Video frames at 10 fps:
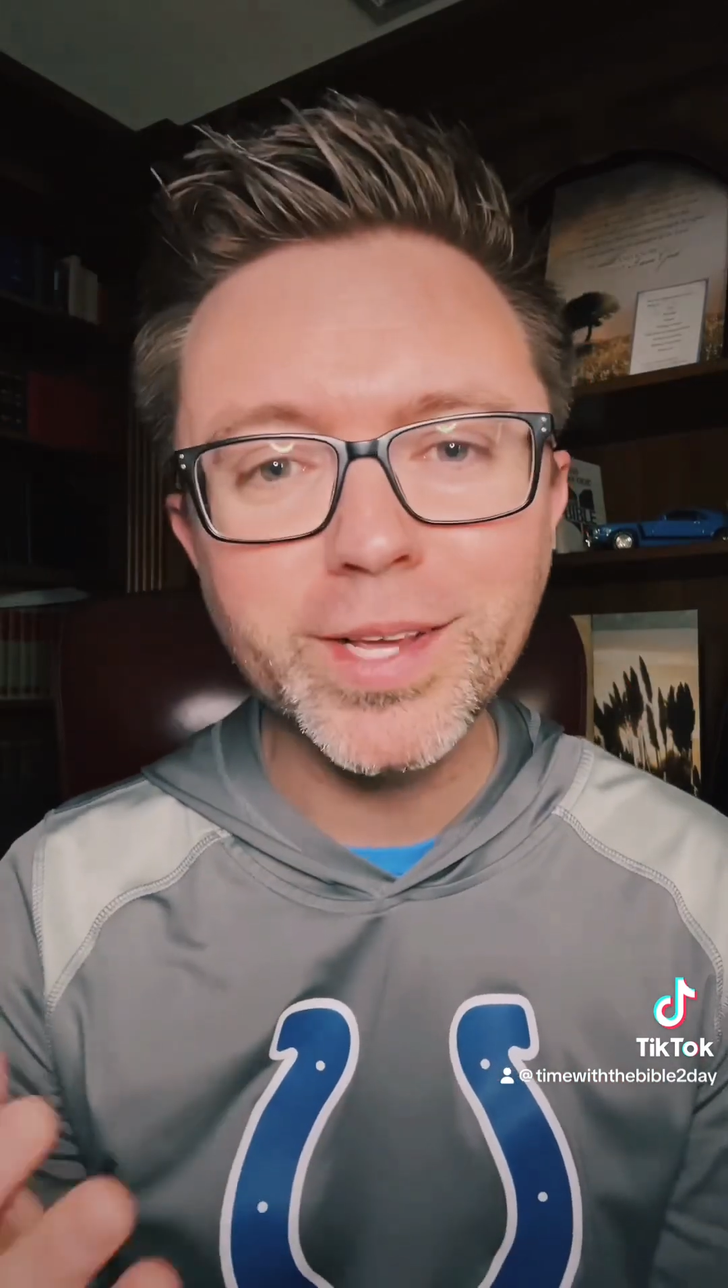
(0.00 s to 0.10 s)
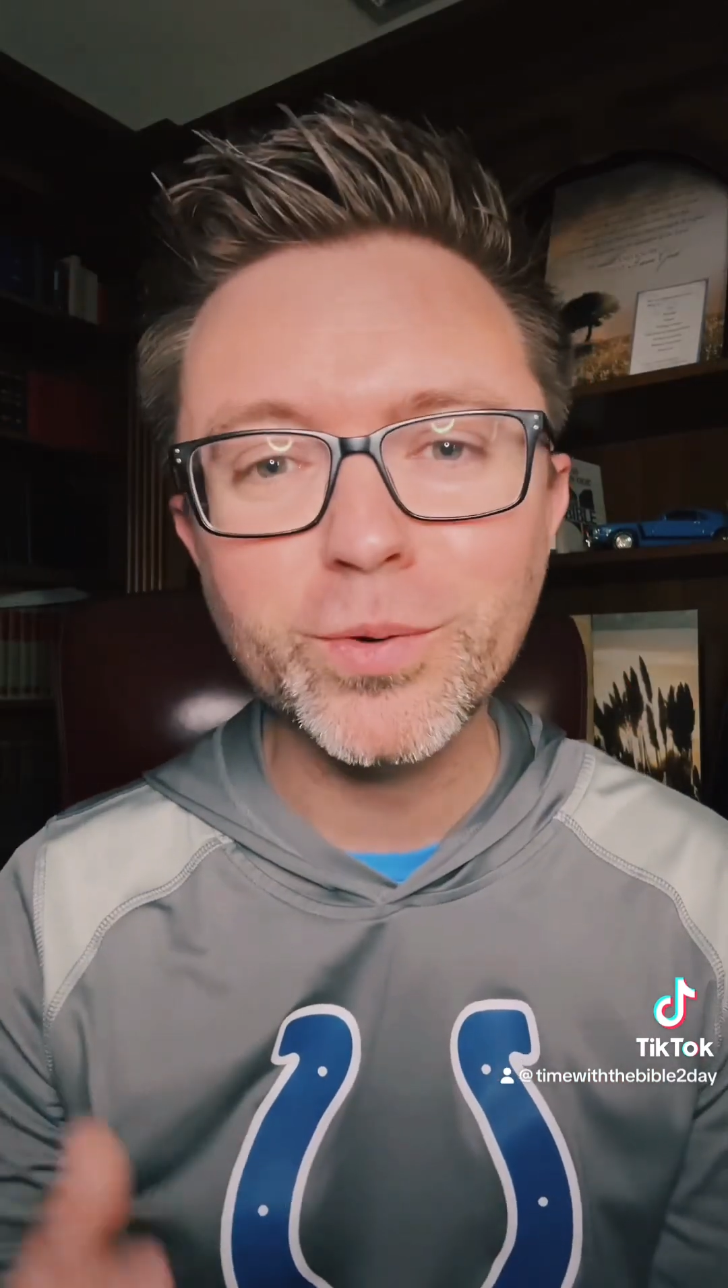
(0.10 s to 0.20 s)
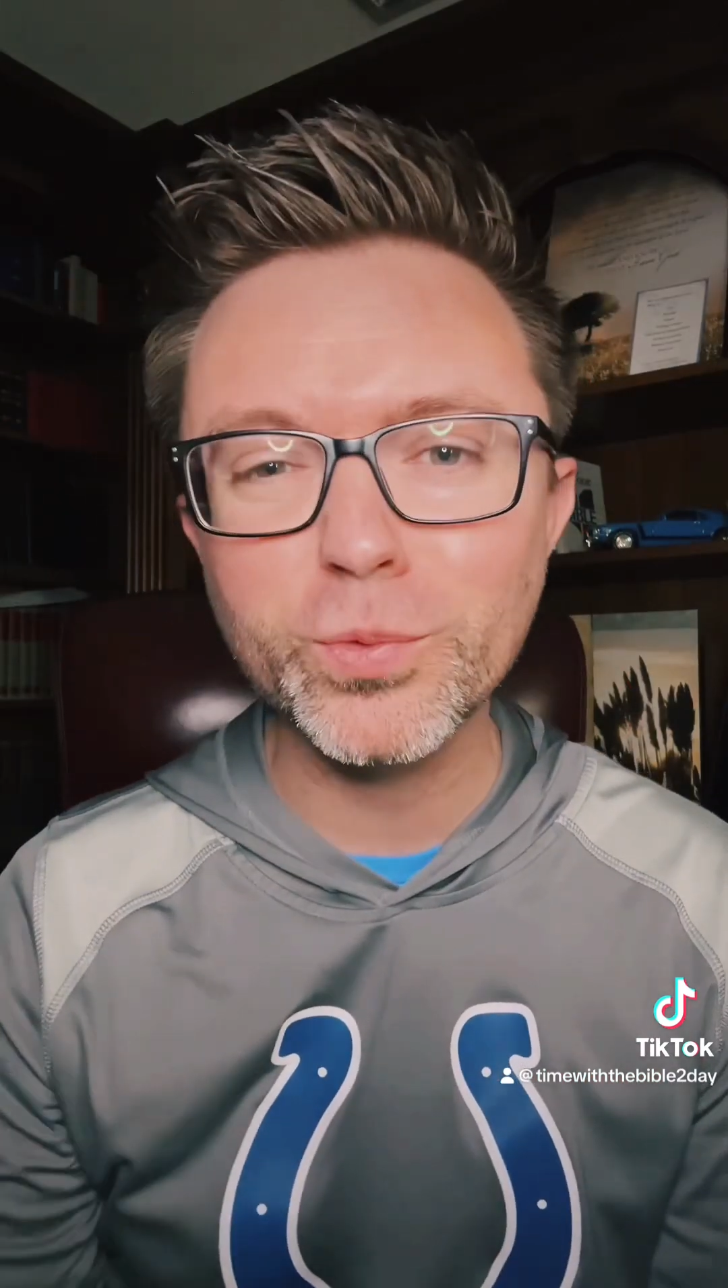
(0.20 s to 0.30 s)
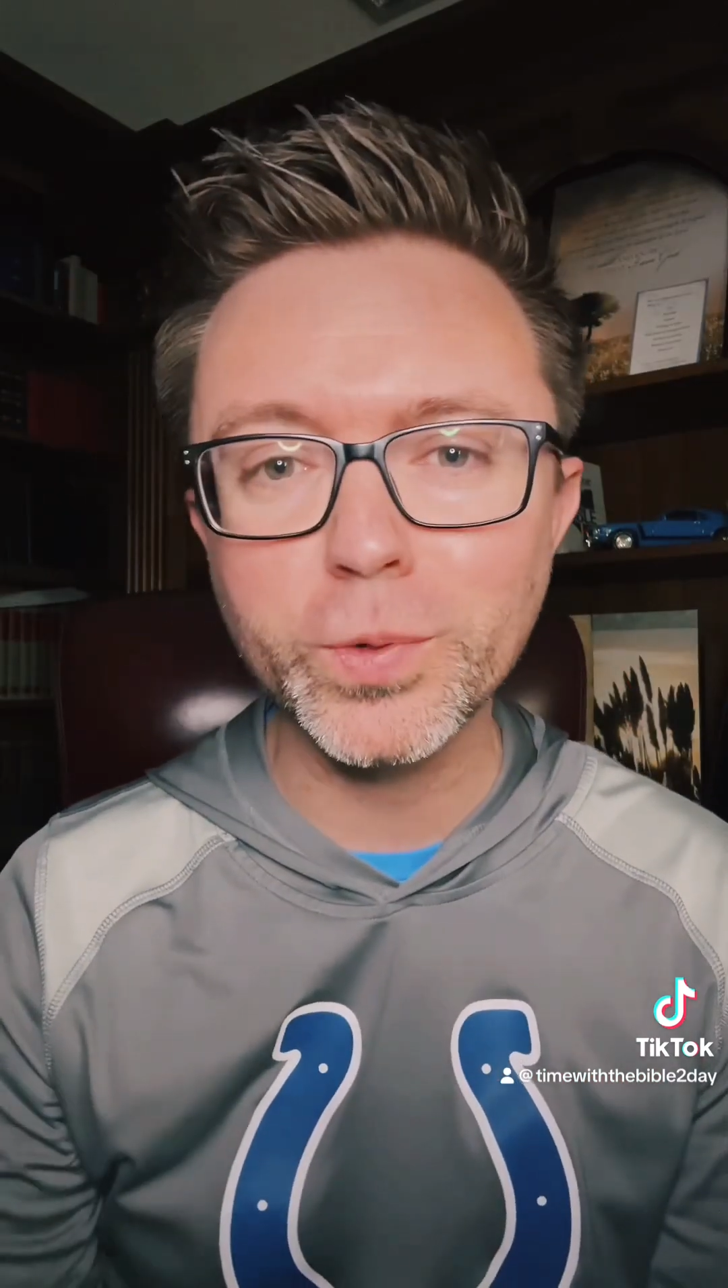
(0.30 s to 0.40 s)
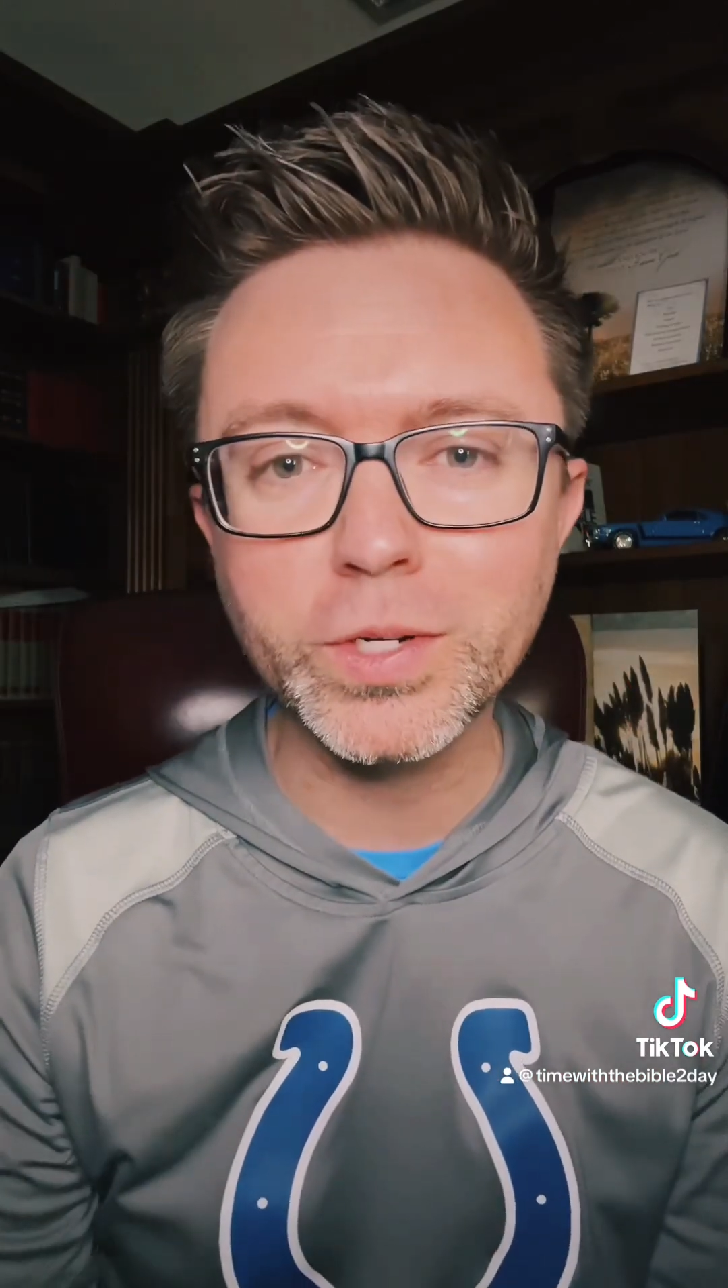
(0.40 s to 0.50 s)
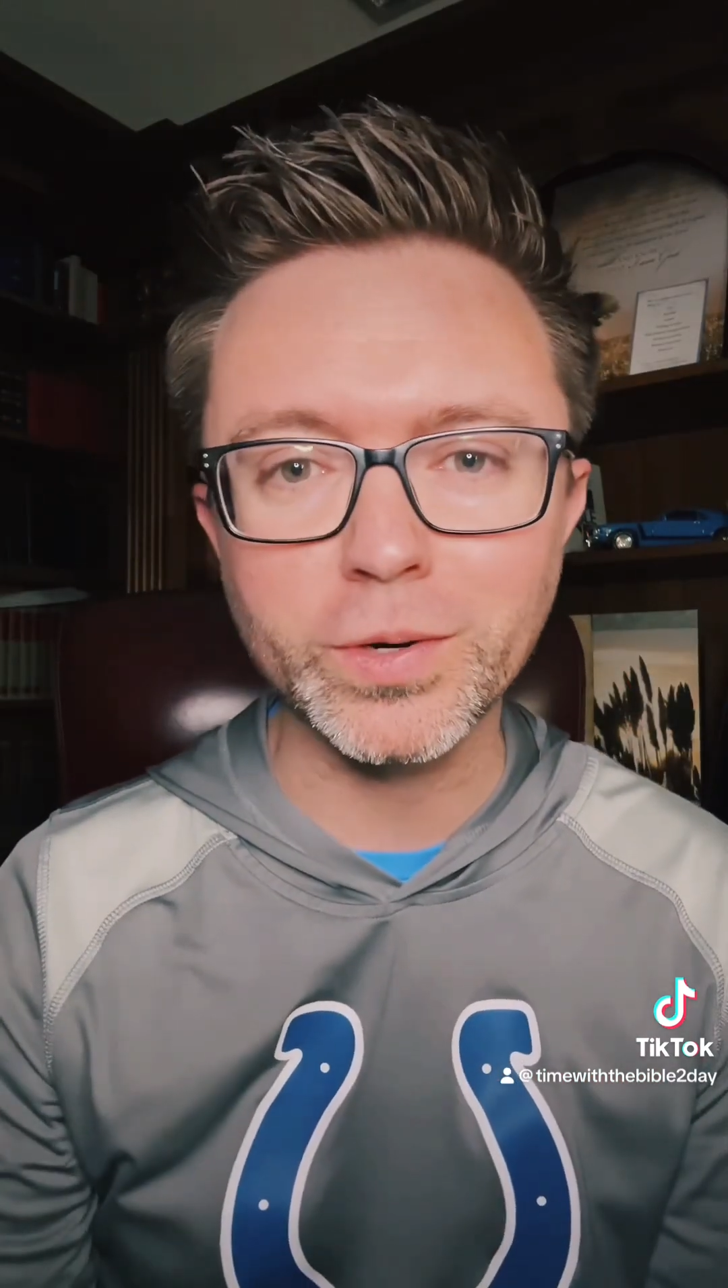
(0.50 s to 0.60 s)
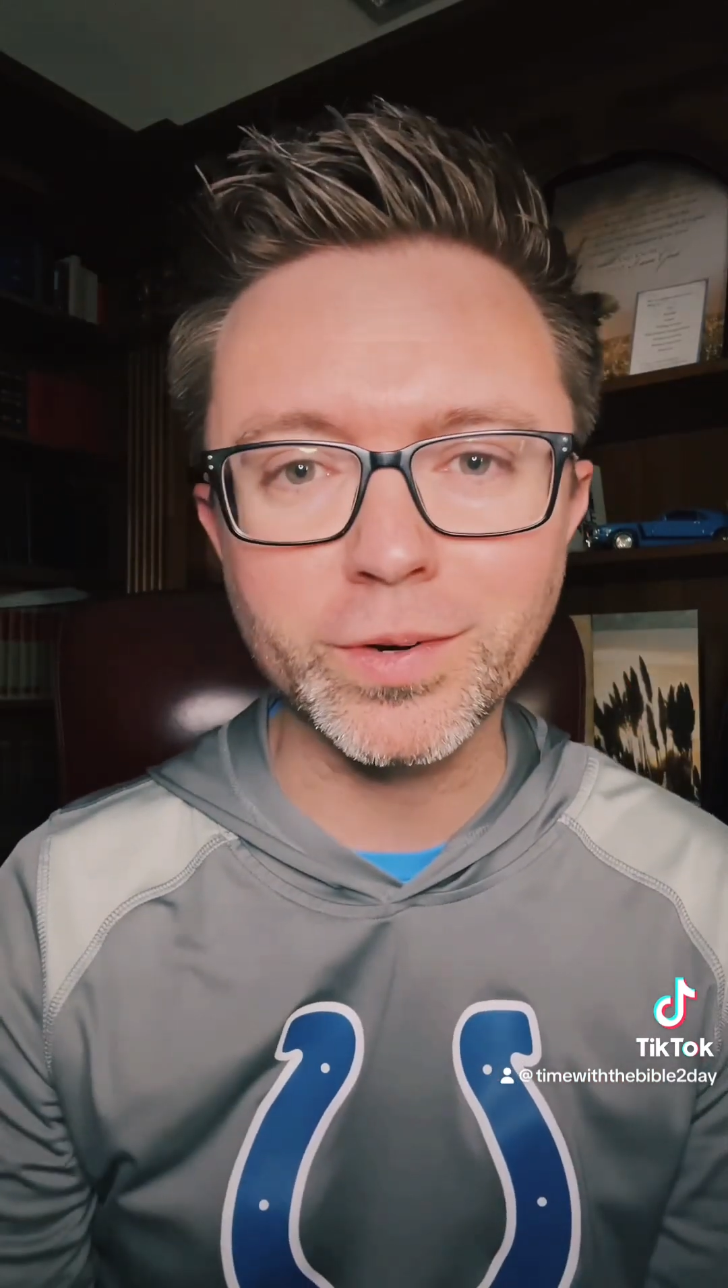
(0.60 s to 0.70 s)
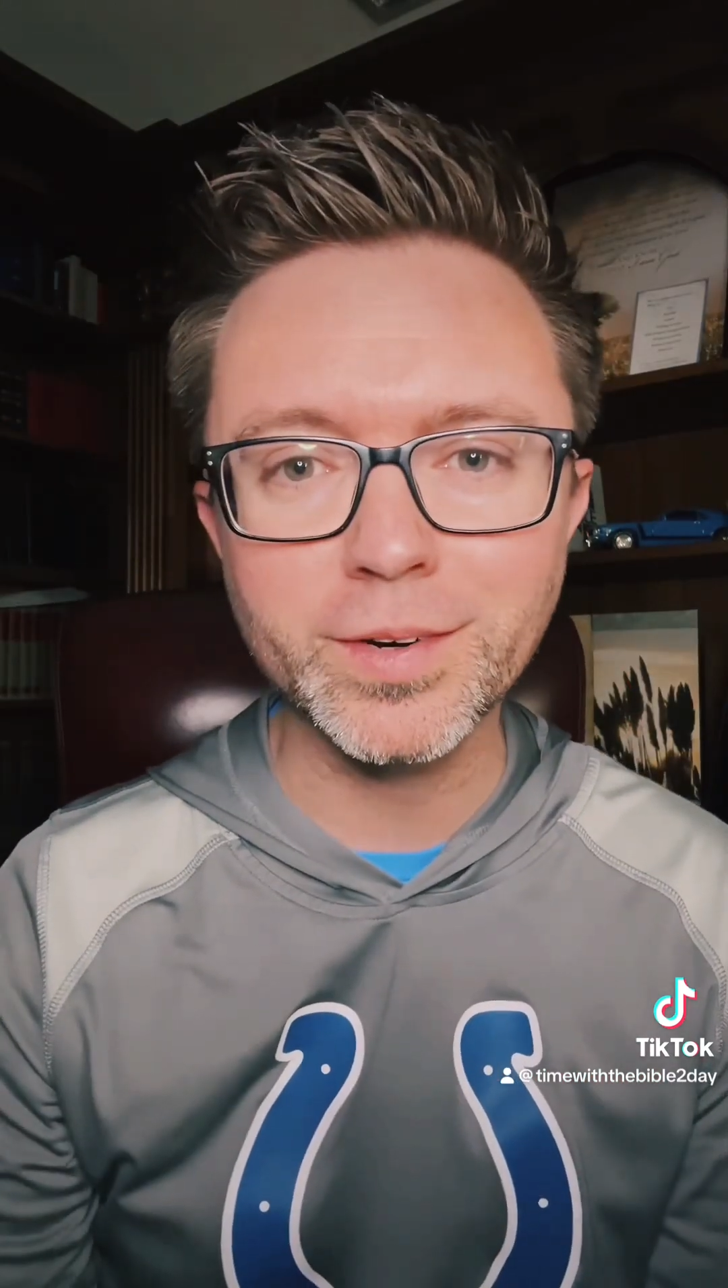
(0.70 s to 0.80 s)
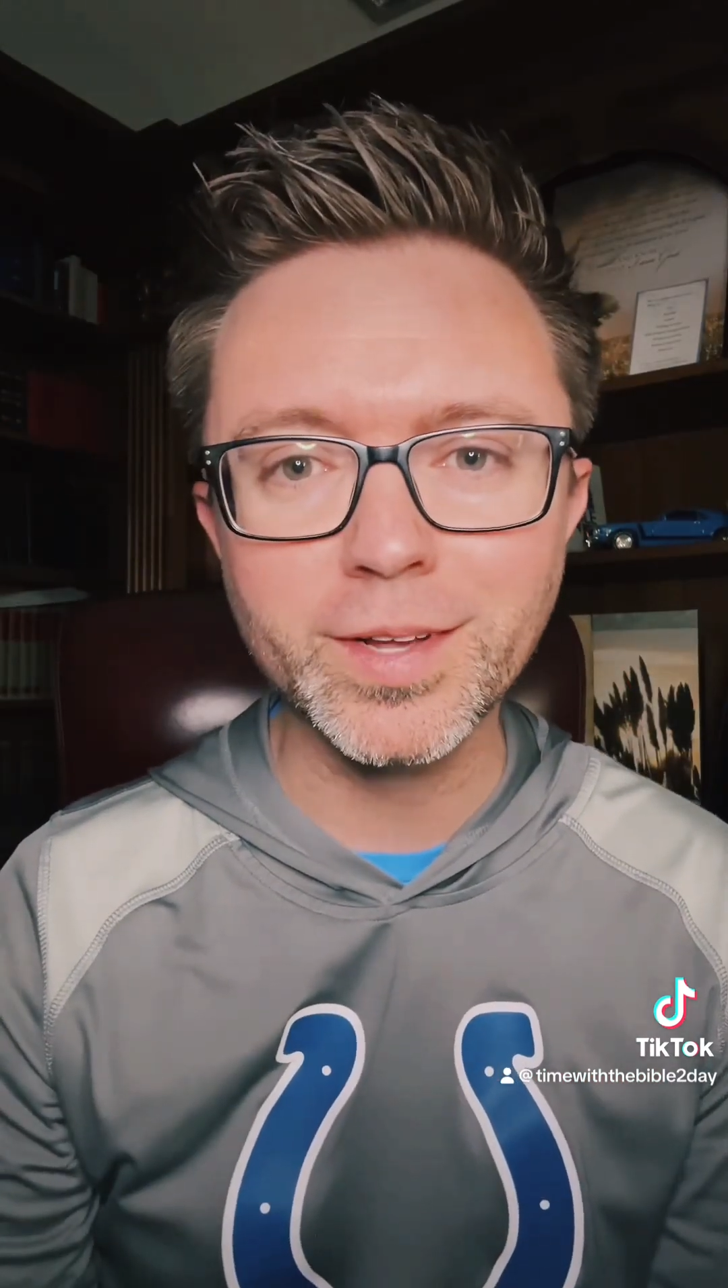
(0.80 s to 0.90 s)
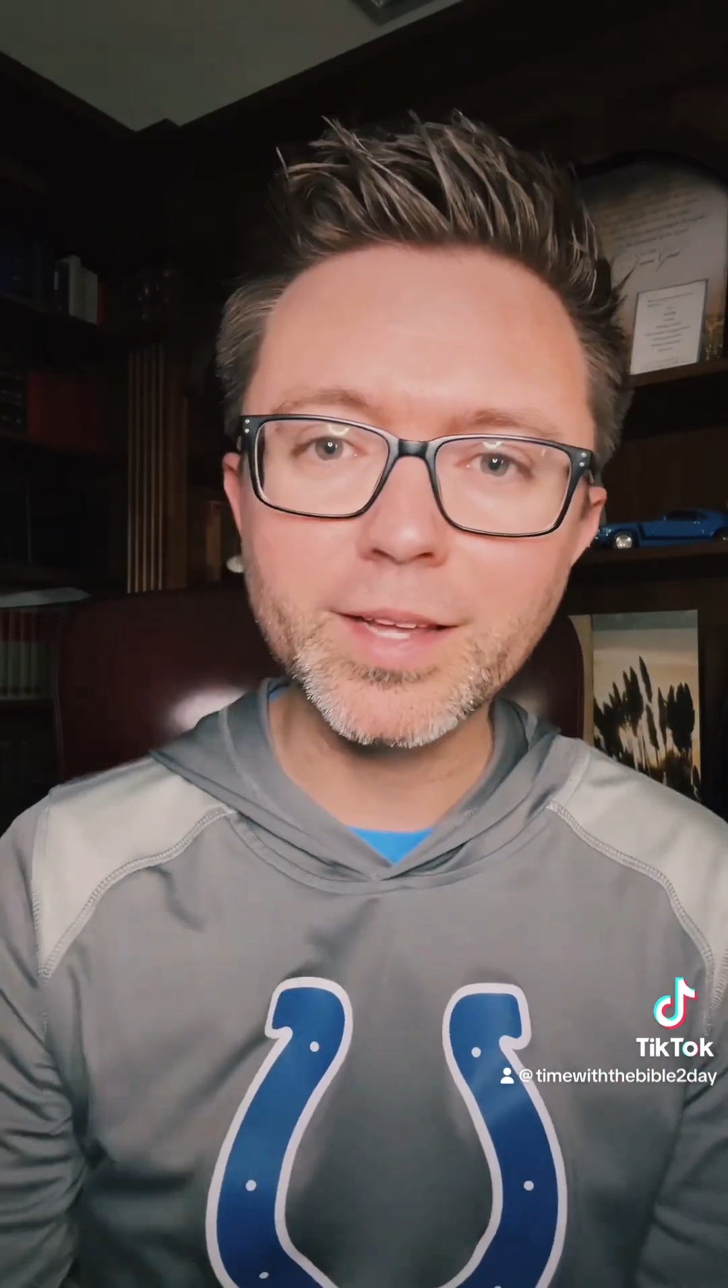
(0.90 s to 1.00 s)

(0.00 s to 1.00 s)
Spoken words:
he will return.